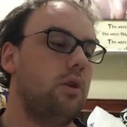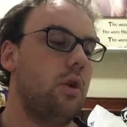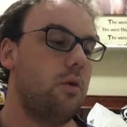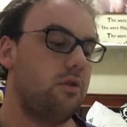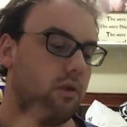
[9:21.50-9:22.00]

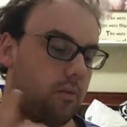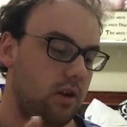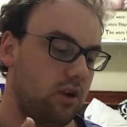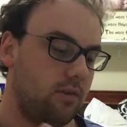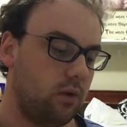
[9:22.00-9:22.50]
Notes from my
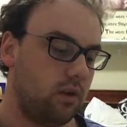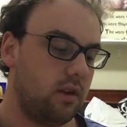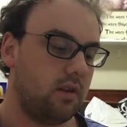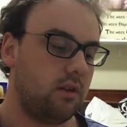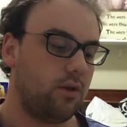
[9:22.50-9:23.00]
travels.
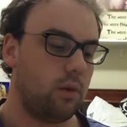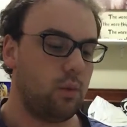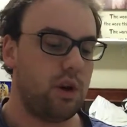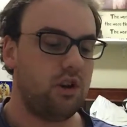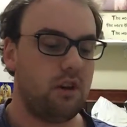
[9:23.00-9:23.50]
This is from
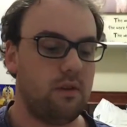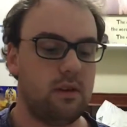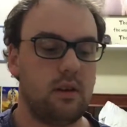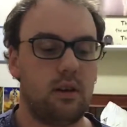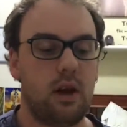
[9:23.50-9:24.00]
when she
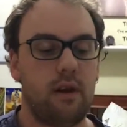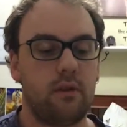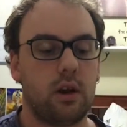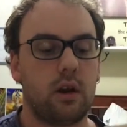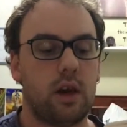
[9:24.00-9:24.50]
visited
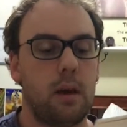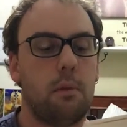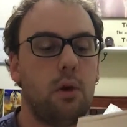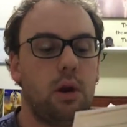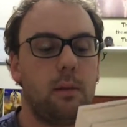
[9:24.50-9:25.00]
Africa,
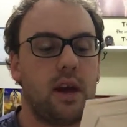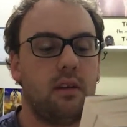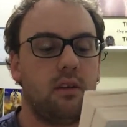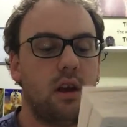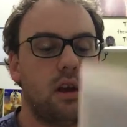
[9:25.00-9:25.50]
Cambodia,
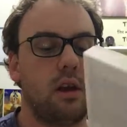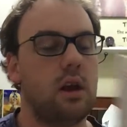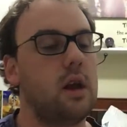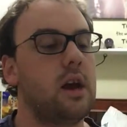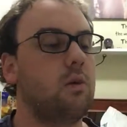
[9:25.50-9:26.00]
Pakistan,
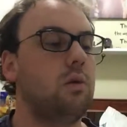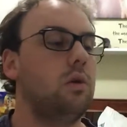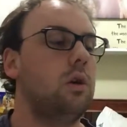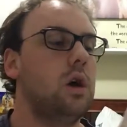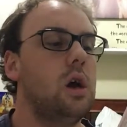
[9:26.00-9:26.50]
and
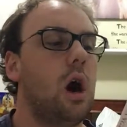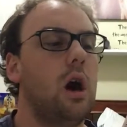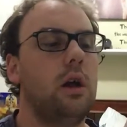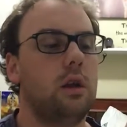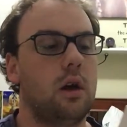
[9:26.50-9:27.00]
Ecuador.
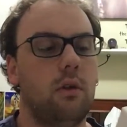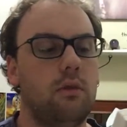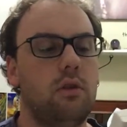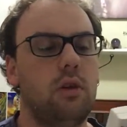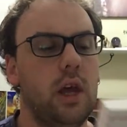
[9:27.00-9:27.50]
I
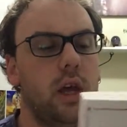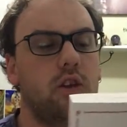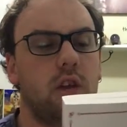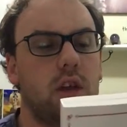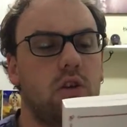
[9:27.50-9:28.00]
love
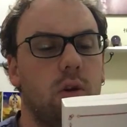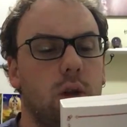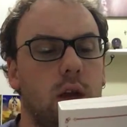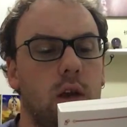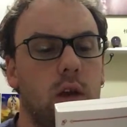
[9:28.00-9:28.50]
Angelina
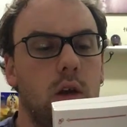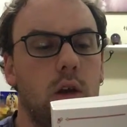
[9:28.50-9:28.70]
Jolie.